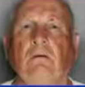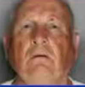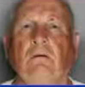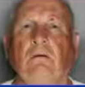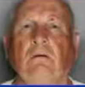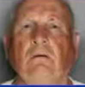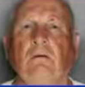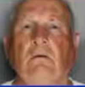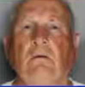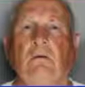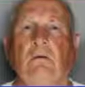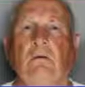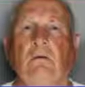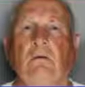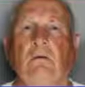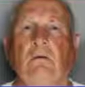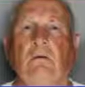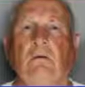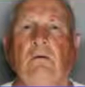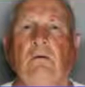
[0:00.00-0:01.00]

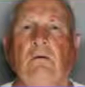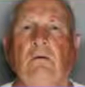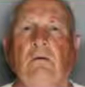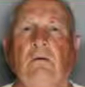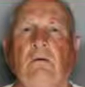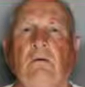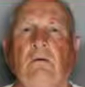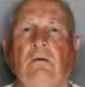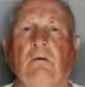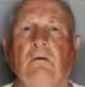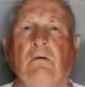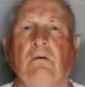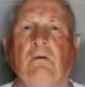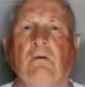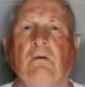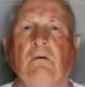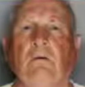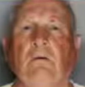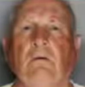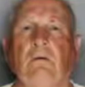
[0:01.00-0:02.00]

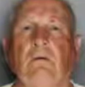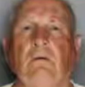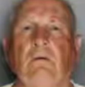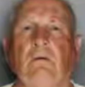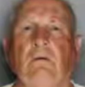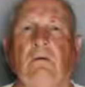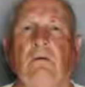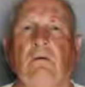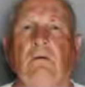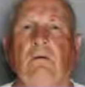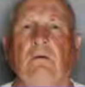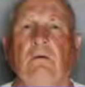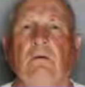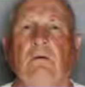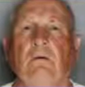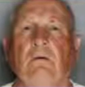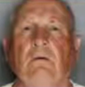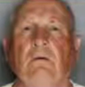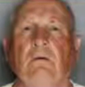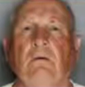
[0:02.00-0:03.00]

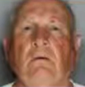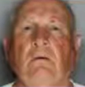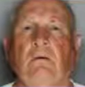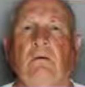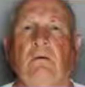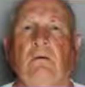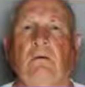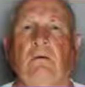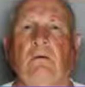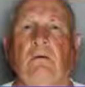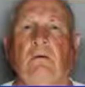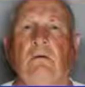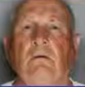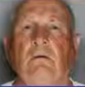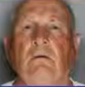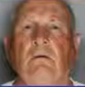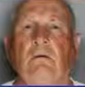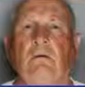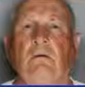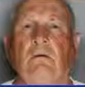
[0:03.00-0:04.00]

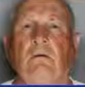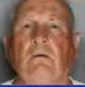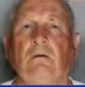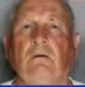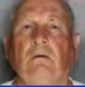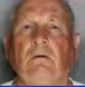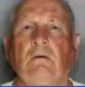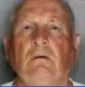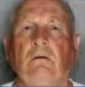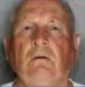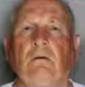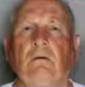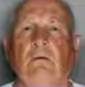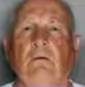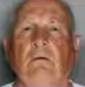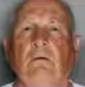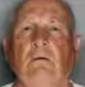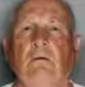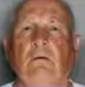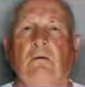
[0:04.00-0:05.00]

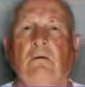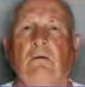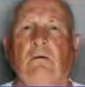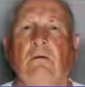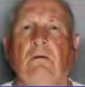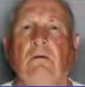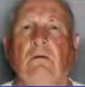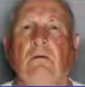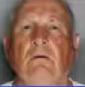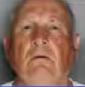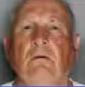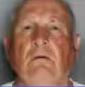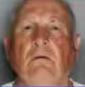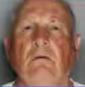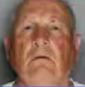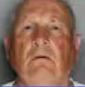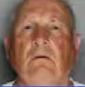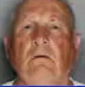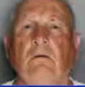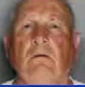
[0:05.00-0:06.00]

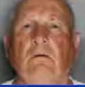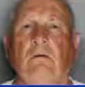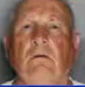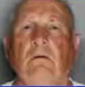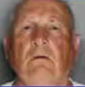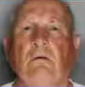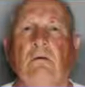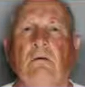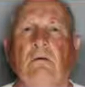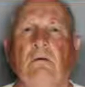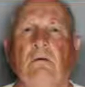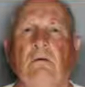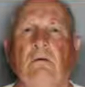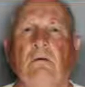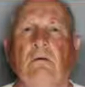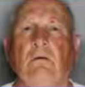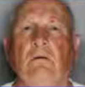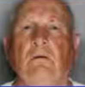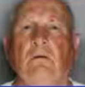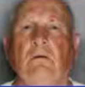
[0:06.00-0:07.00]

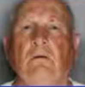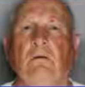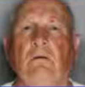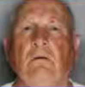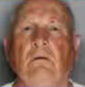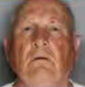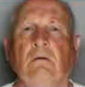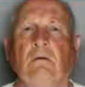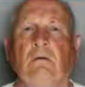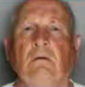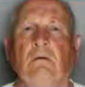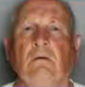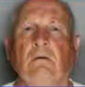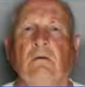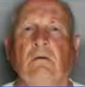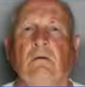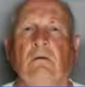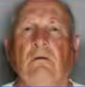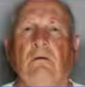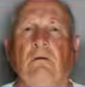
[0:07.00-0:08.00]
The person shown says nothing.